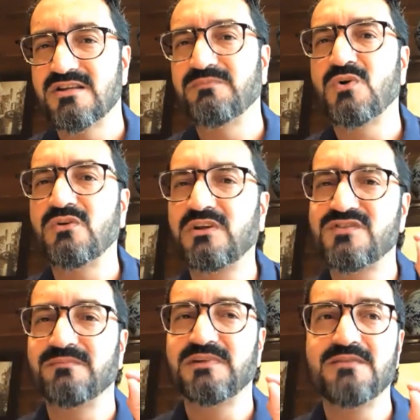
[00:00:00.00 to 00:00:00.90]
I'm talking of
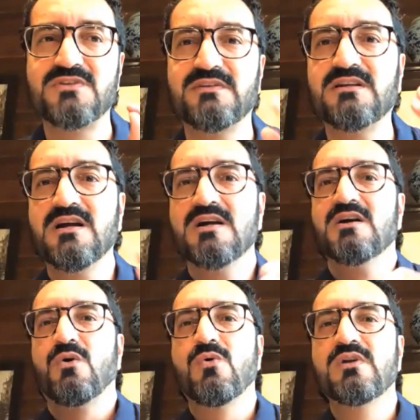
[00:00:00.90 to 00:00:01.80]
sometimes even
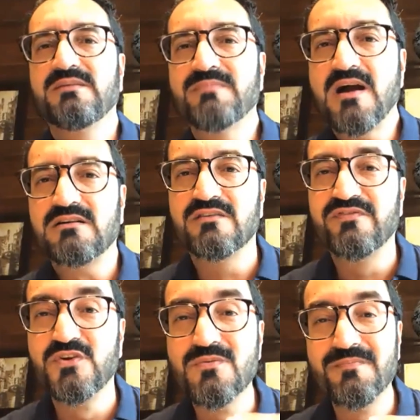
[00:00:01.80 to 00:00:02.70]
holding back a
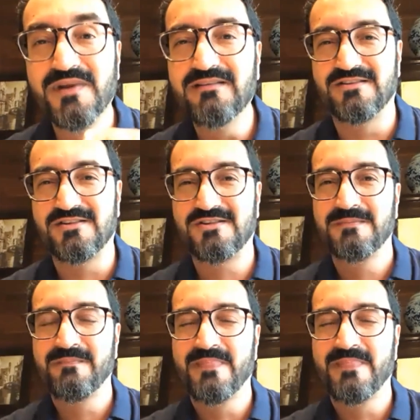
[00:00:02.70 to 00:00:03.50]
few minutes